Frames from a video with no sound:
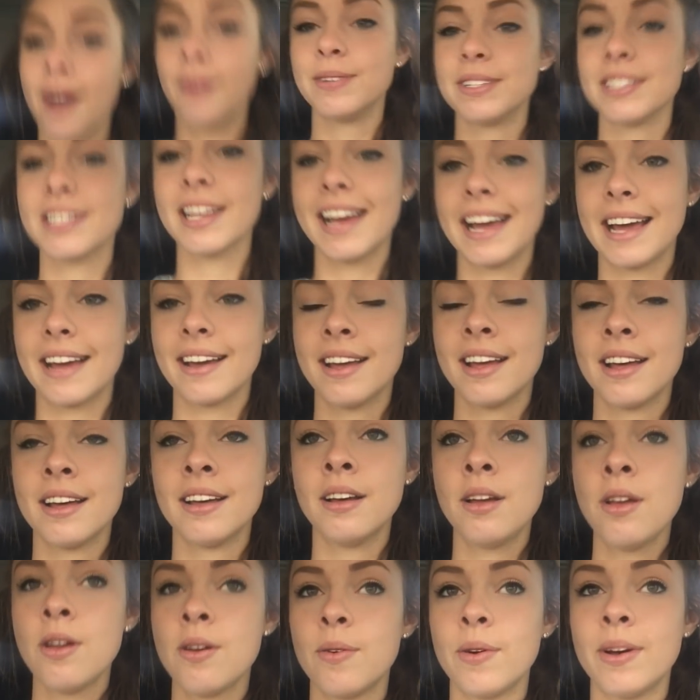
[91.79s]
I was like,
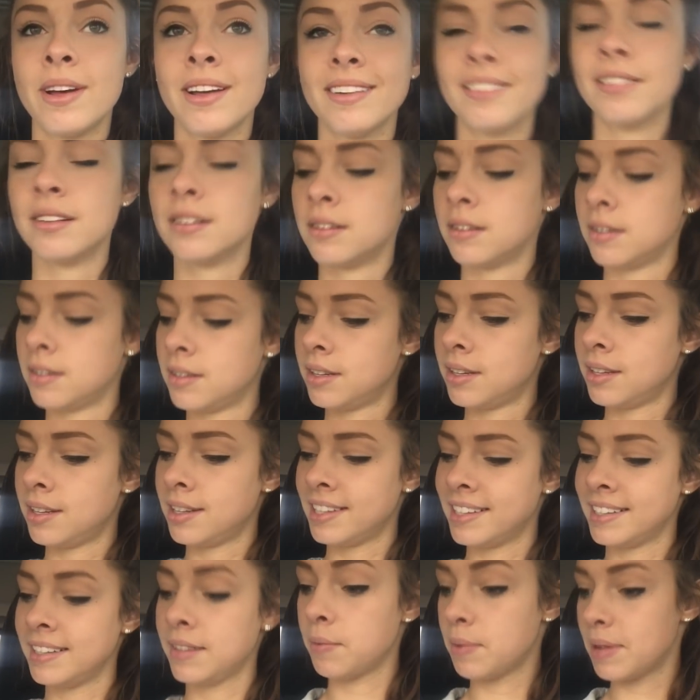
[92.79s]

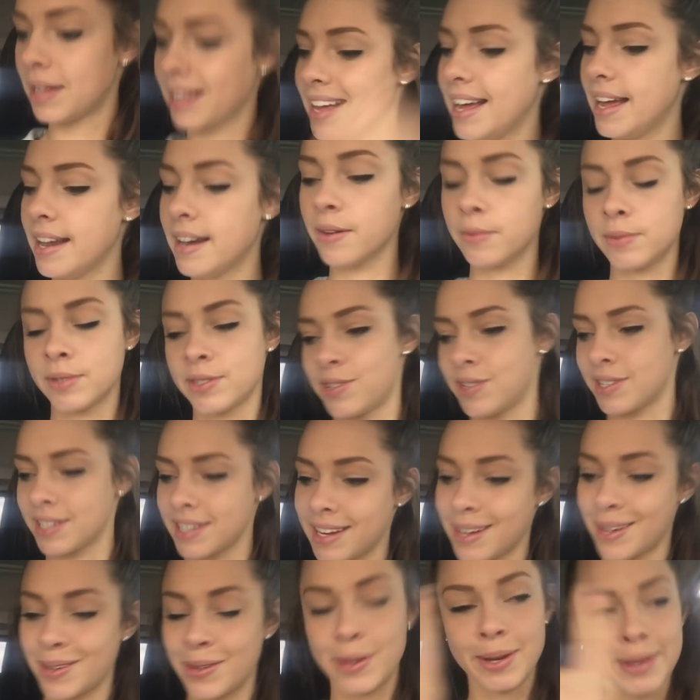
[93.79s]
and it was just
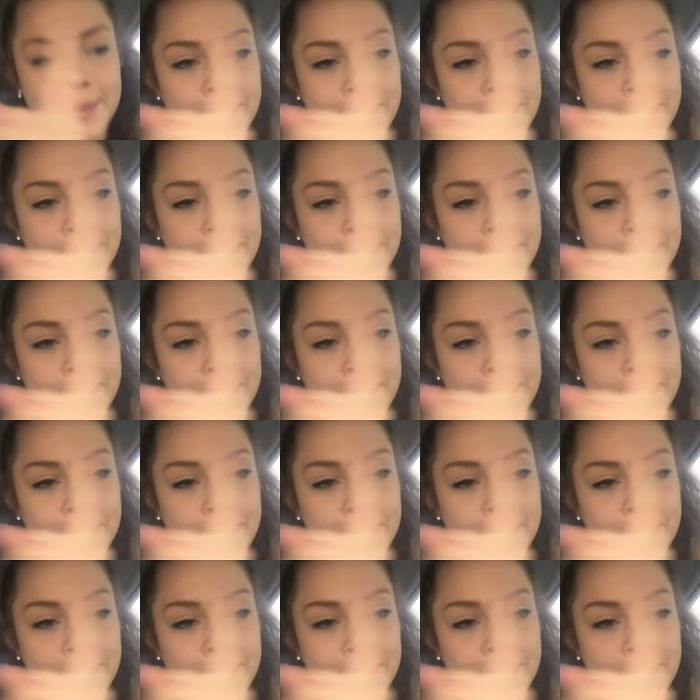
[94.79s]
like,